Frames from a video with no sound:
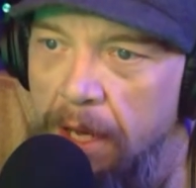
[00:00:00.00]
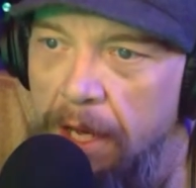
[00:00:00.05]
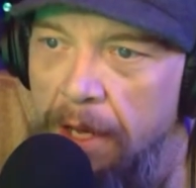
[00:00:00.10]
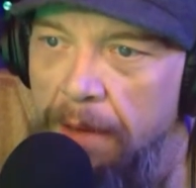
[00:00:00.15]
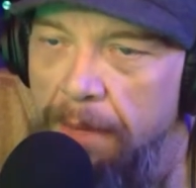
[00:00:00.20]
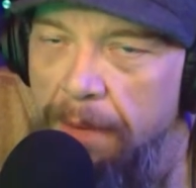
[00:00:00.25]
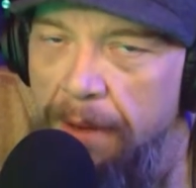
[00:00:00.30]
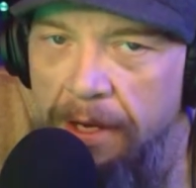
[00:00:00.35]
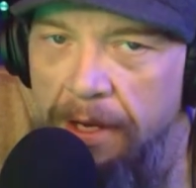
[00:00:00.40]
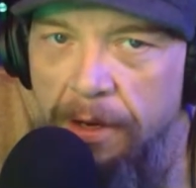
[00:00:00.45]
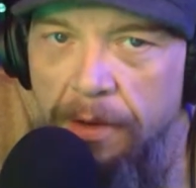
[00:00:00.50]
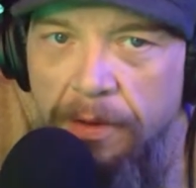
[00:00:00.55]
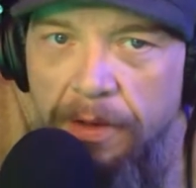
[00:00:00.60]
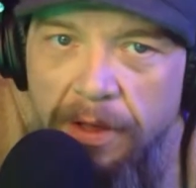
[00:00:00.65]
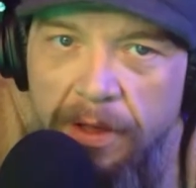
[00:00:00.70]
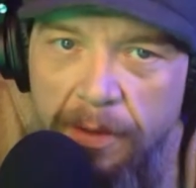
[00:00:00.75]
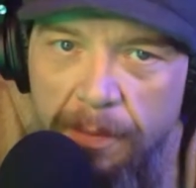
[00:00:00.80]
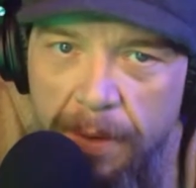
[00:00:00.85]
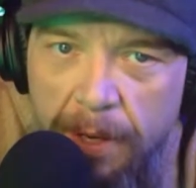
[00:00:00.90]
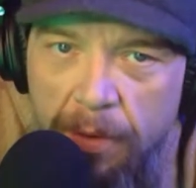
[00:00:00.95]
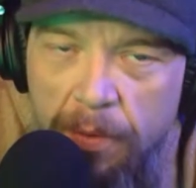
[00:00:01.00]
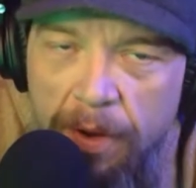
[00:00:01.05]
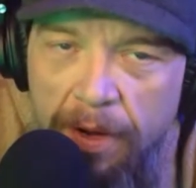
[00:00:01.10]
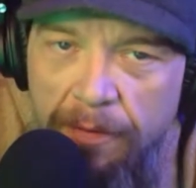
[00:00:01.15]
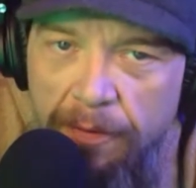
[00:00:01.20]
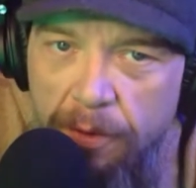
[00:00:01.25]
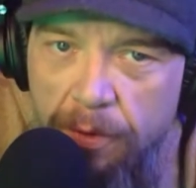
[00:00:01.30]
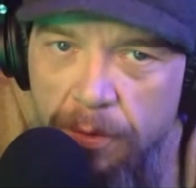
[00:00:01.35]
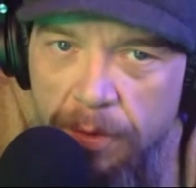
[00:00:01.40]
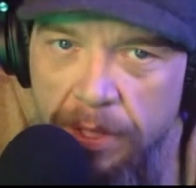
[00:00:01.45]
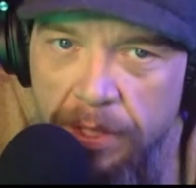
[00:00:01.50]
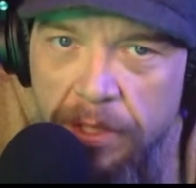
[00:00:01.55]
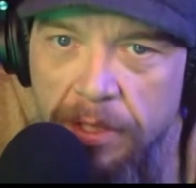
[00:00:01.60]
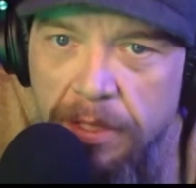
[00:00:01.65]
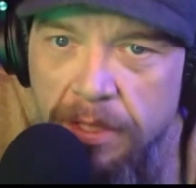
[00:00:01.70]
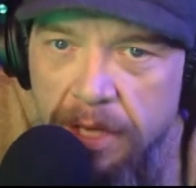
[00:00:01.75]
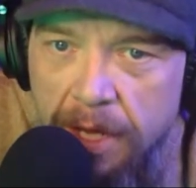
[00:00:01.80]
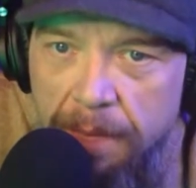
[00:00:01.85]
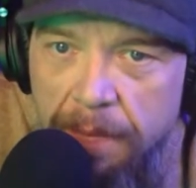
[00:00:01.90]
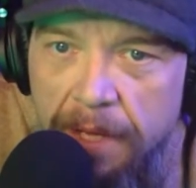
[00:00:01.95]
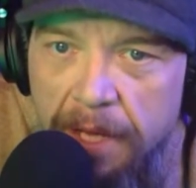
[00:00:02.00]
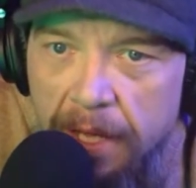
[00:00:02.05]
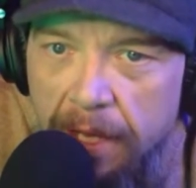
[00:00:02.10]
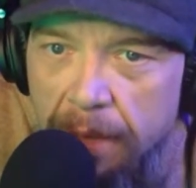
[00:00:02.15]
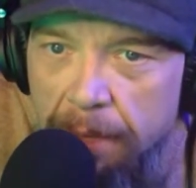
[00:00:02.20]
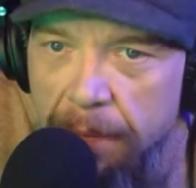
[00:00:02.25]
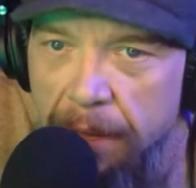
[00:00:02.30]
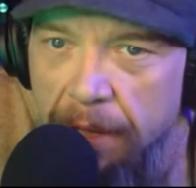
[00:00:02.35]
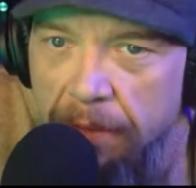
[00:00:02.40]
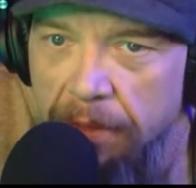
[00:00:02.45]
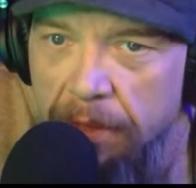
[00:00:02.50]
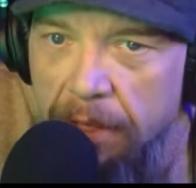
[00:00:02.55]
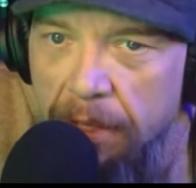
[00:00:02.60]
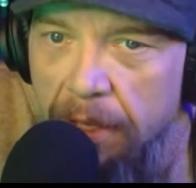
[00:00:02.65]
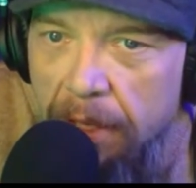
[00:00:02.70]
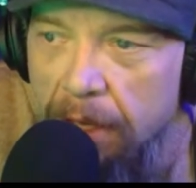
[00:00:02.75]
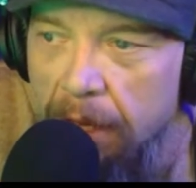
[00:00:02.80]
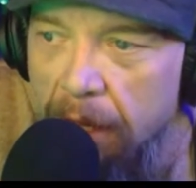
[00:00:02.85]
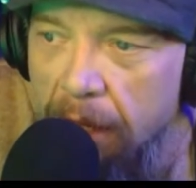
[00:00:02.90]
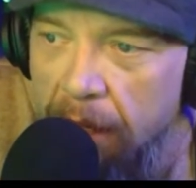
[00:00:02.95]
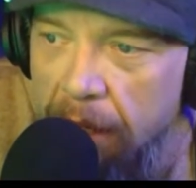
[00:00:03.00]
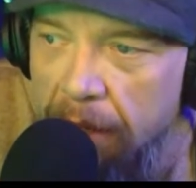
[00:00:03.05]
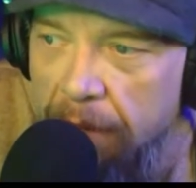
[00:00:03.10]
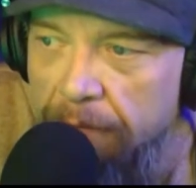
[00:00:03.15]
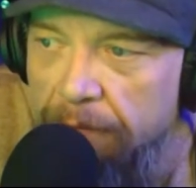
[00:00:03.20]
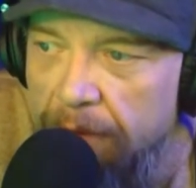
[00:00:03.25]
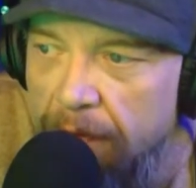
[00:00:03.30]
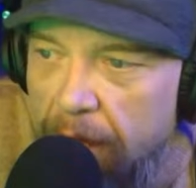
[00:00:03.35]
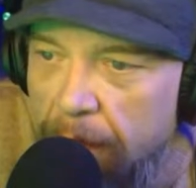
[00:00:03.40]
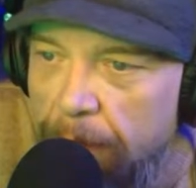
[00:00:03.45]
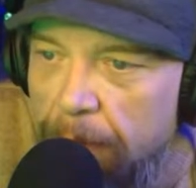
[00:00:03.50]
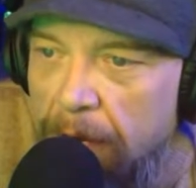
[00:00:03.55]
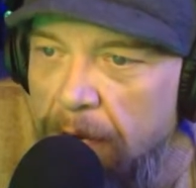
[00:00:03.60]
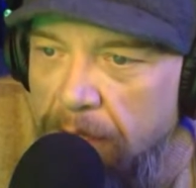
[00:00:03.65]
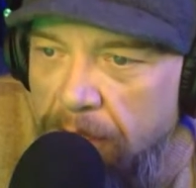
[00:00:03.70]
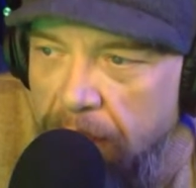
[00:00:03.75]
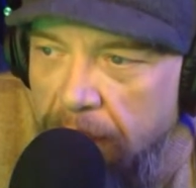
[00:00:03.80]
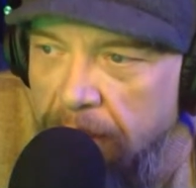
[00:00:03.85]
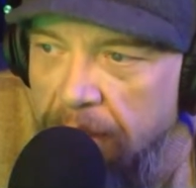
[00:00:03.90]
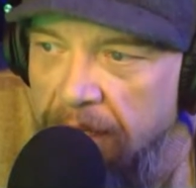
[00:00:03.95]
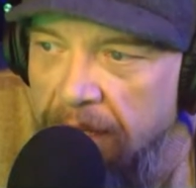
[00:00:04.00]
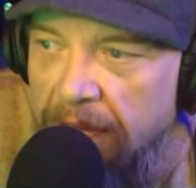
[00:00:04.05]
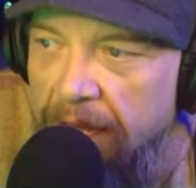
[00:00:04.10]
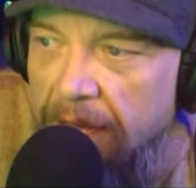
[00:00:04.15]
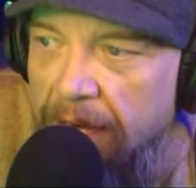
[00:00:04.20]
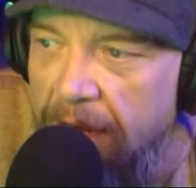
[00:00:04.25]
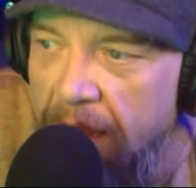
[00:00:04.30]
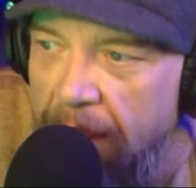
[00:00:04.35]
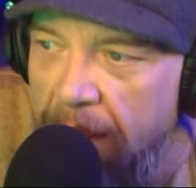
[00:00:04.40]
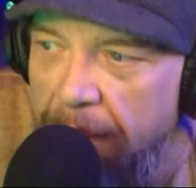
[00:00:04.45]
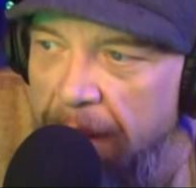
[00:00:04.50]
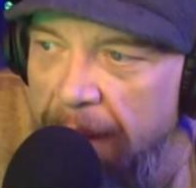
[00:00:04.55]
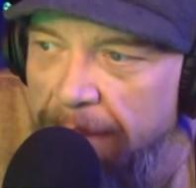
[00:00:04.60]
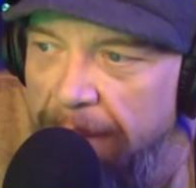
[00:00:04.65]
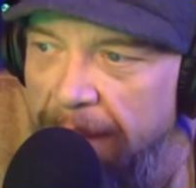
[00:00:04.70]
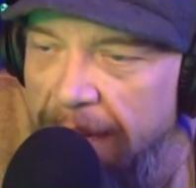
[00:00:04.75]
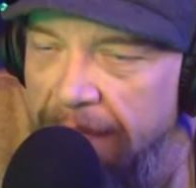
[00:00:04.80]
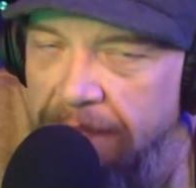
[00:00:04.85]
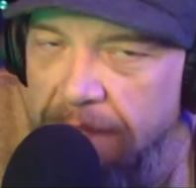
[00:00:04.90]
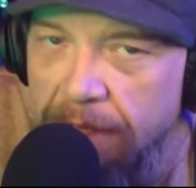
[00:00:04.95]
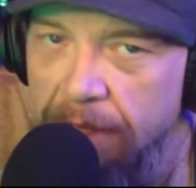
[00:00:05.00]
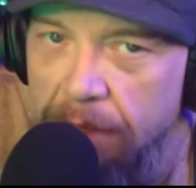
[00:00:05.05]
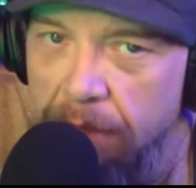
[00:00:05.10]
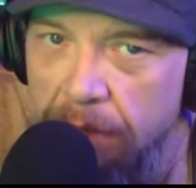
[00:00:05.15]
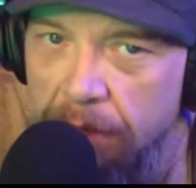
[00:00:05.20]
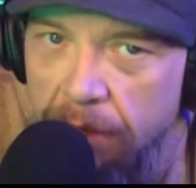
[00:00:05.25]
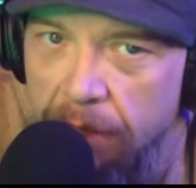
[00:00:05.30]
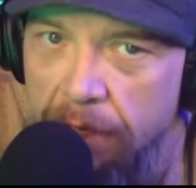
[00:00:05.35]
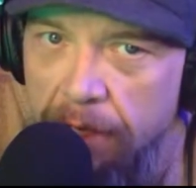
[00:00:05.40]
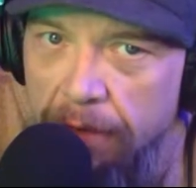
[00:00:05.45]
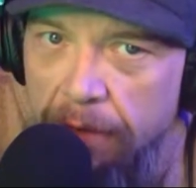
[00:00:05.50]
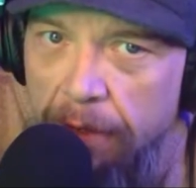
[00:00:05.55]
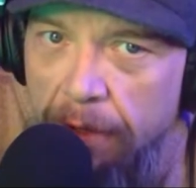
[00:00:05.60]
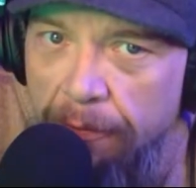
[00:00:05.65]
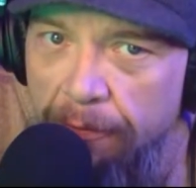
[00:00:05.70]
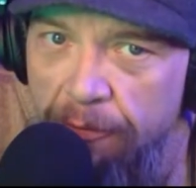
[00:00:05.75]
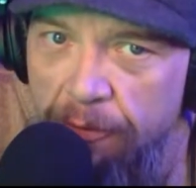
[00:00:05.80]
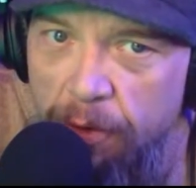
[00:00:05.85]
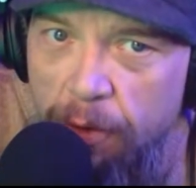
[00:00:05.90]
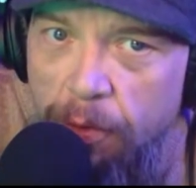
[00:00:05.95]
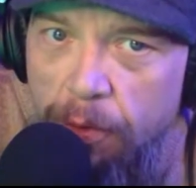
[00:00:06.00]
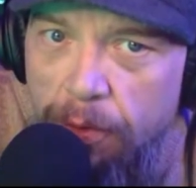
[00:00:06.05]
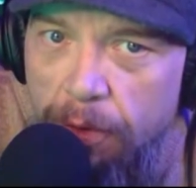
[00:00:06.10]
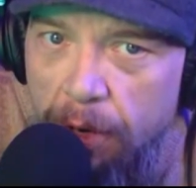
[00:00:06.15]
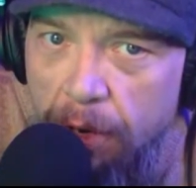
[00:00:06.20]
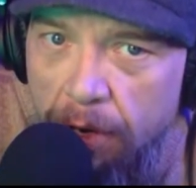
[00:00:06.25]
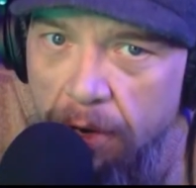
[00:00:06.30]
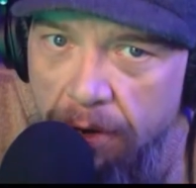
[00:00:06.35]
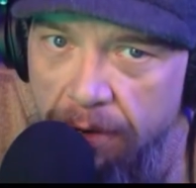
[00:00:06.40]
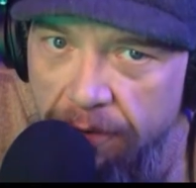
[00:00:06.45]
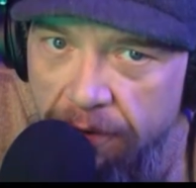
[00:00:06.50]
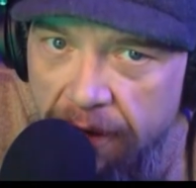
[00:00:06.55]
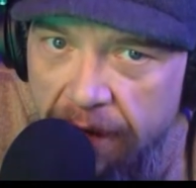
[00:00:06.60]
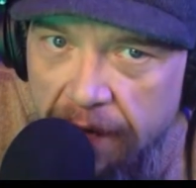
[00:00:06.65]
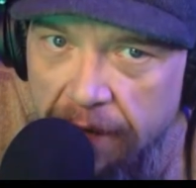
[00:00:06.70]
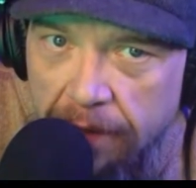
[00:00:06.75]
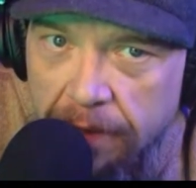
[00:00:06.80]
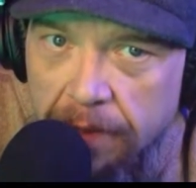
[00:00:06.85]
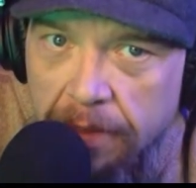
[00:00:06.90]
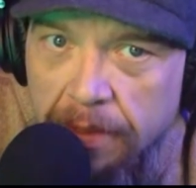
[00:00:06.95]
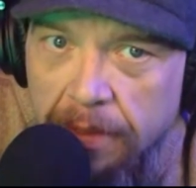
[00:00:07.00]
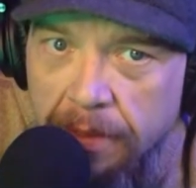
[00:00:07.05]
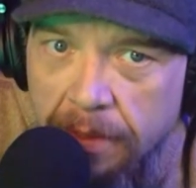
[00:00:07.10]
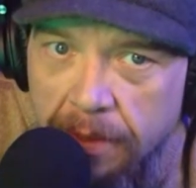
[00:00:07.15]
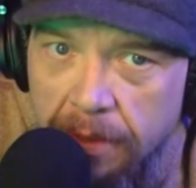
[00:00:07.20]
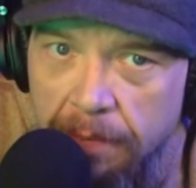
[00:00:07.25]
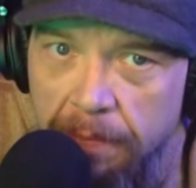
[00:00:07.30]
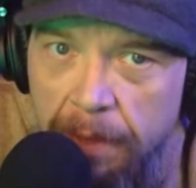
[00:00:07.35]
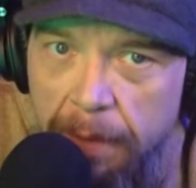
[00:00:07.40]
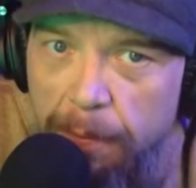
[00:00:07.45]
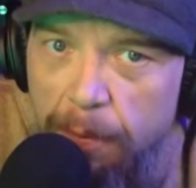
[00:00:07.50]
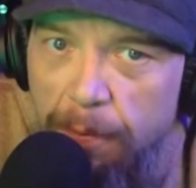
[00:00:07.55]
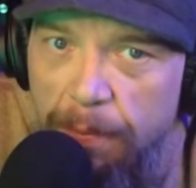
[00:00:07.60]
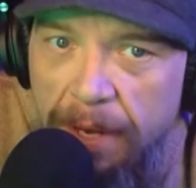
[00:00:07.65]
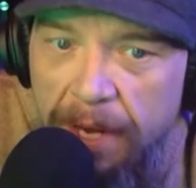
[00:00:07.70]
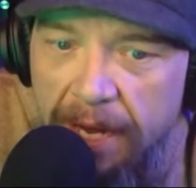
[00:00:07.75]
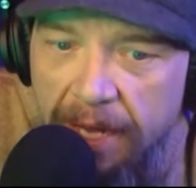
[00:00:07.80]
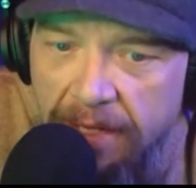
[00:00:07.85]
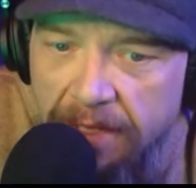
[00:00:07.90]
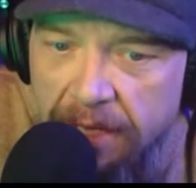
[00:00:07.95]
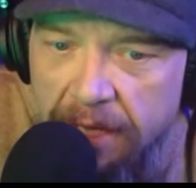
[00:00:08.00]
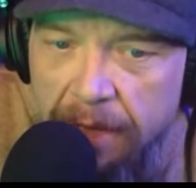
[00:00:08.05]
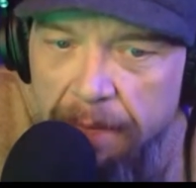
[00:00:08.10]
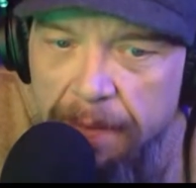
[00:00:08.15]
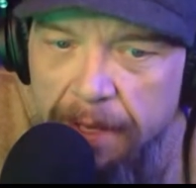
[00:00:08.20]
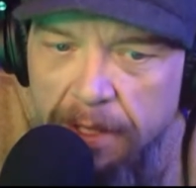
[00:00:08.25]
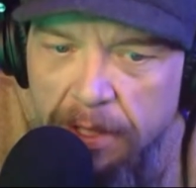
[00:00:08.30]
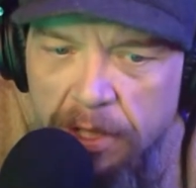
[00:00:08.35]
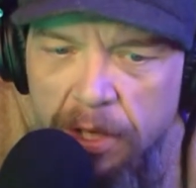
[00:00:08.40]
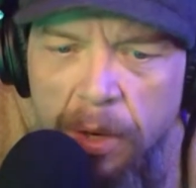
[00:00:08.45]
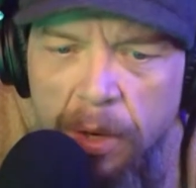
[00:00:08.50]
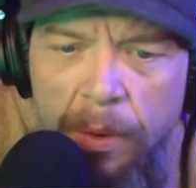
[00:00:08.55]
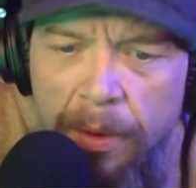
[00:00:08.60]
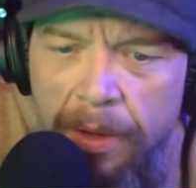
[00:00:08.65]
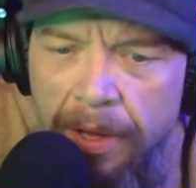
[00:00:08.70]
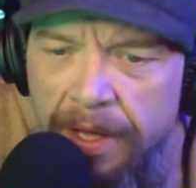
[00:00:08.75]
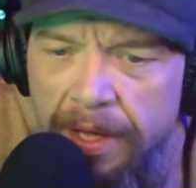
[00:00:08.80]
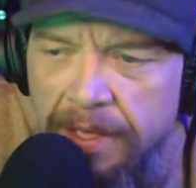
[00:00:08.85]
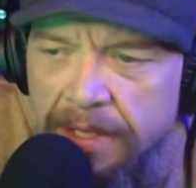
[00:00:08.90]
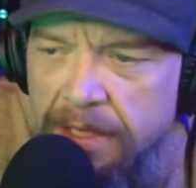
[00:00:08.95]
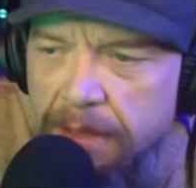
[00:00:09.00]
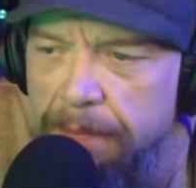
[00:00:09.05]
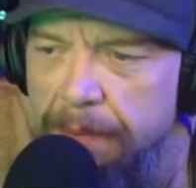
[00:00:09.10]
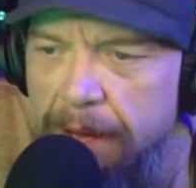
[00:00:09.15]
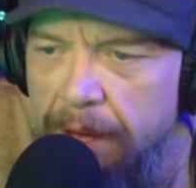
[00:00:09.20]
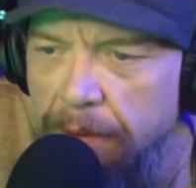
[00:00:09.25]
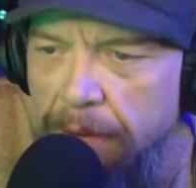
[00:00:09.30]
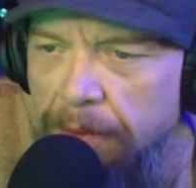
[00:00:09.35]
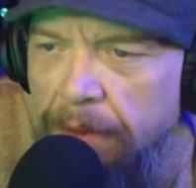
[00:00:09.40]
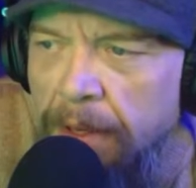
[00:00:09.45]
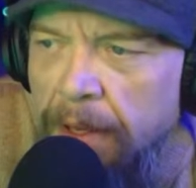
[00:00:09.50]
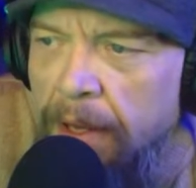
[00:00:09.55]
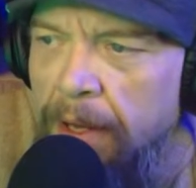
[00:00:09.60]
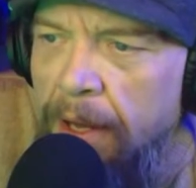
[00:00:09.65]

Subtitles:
I know that there have been quite a few questions coming in about the final project. Again, I'm asking you to look at a food artifact. People have been asking about toys, about